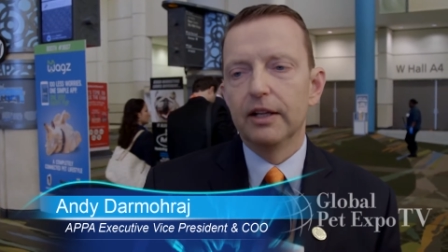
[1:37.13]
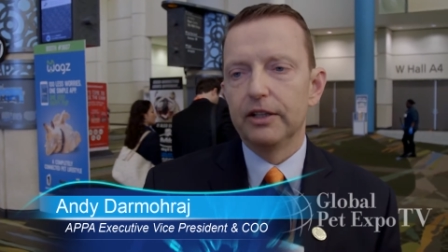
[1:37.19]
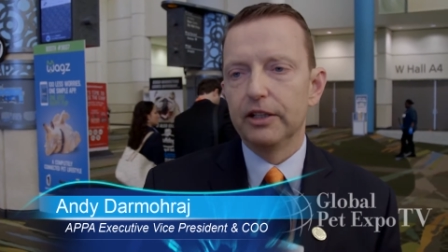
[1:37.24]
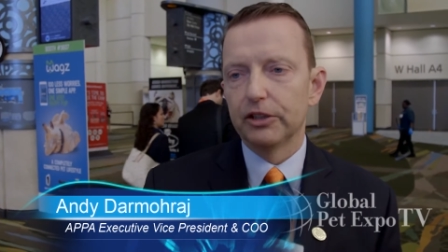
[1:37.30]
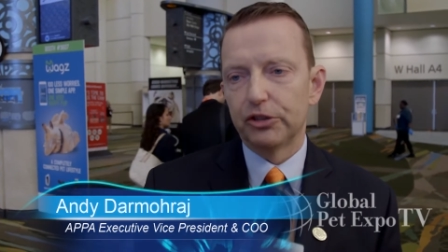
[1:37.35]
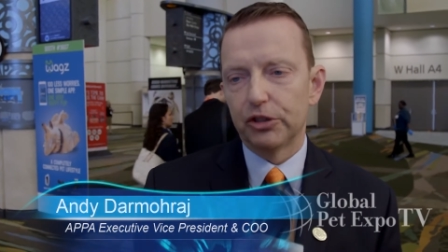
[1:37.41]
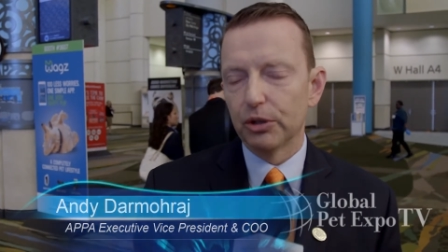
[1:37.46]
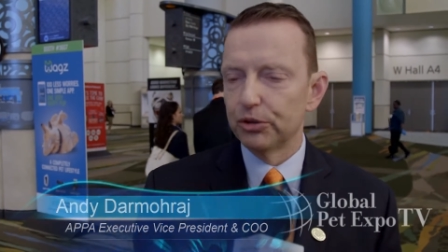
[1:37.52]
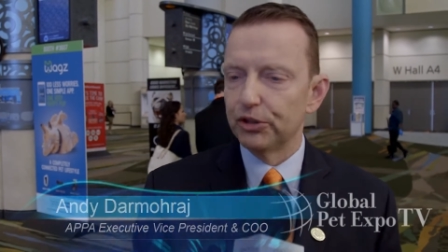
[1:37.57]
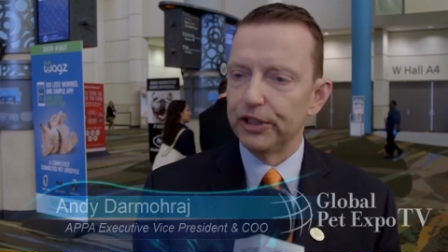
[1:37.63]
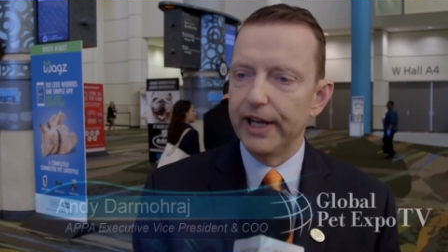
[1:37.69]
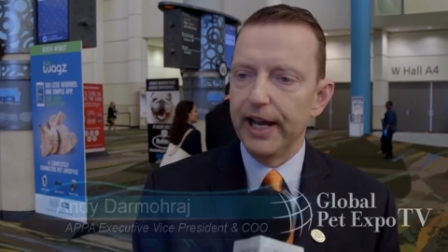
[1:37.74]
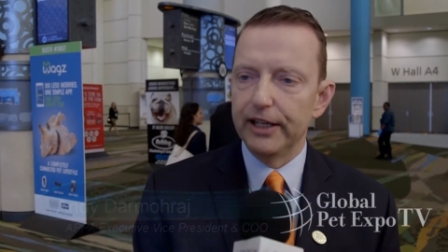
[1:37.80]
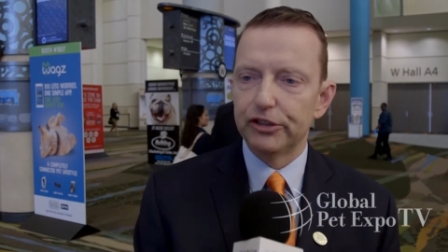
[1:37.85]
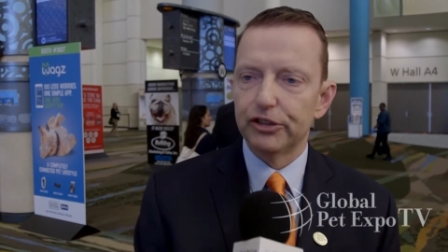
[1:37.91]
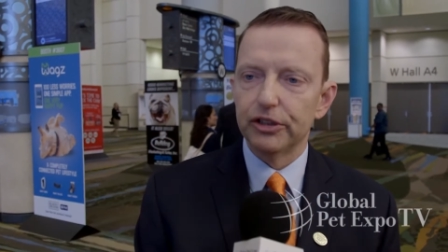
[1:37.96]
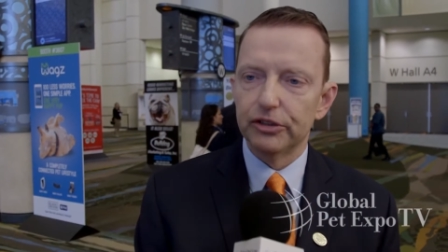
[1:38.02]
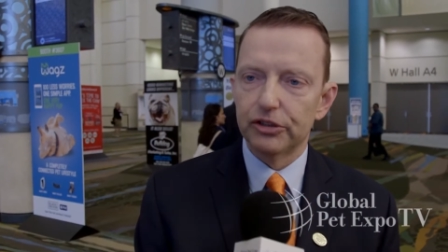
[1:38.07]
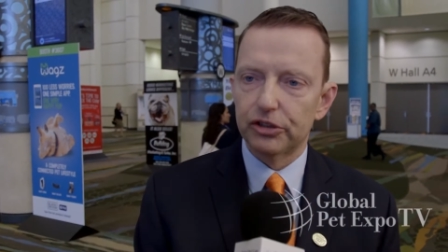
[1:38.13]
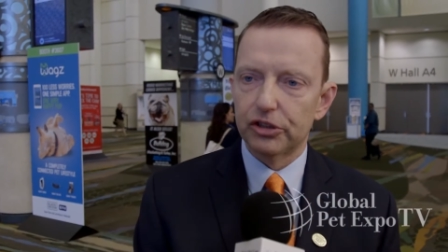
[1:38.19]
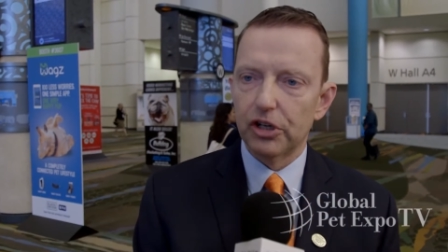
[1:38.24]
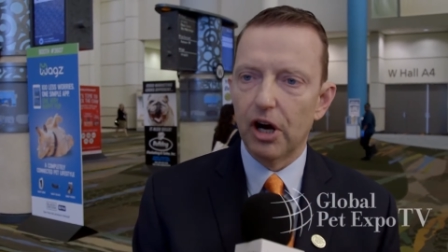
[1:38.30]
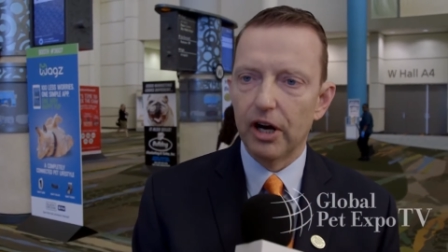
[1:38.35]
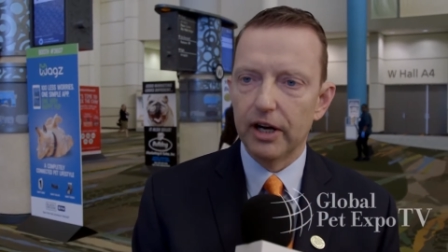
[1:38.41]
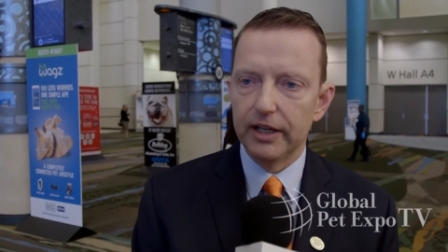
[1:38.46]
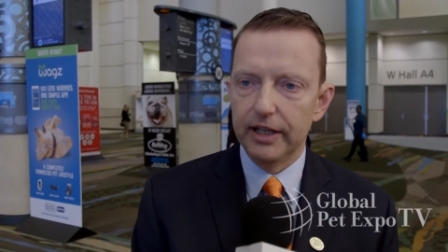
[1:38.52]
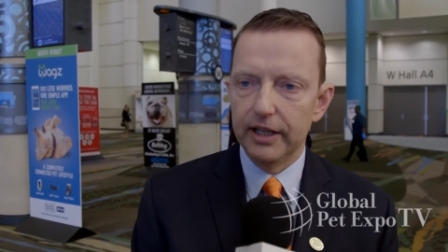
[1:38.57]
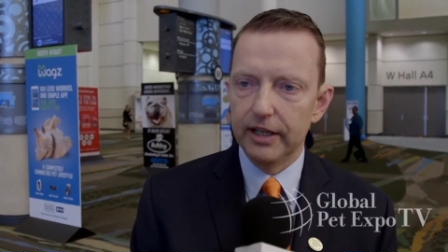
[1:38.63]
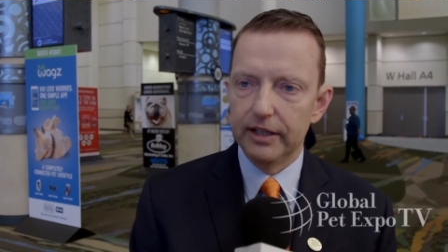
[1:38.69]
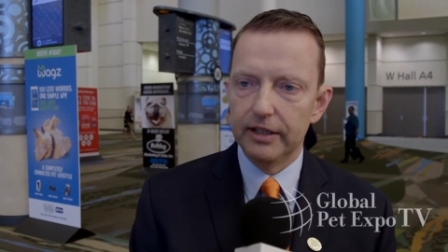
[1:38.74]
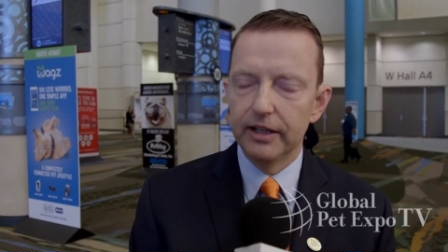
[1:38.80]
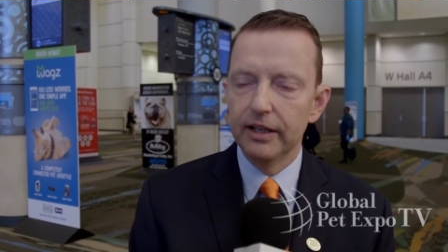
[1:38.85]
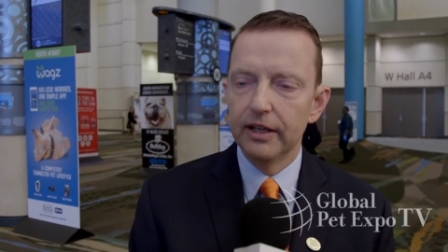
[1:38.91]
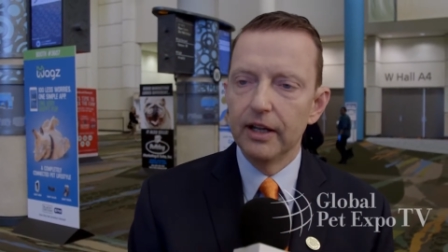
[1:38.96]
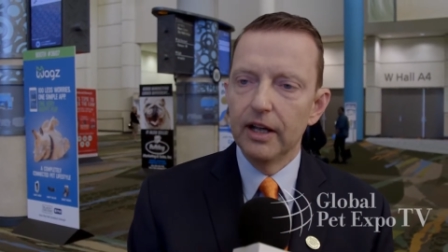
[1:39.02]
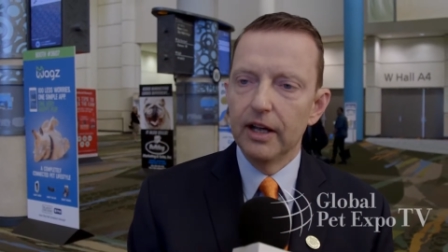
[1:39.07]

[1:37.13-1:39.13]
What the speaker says: The association started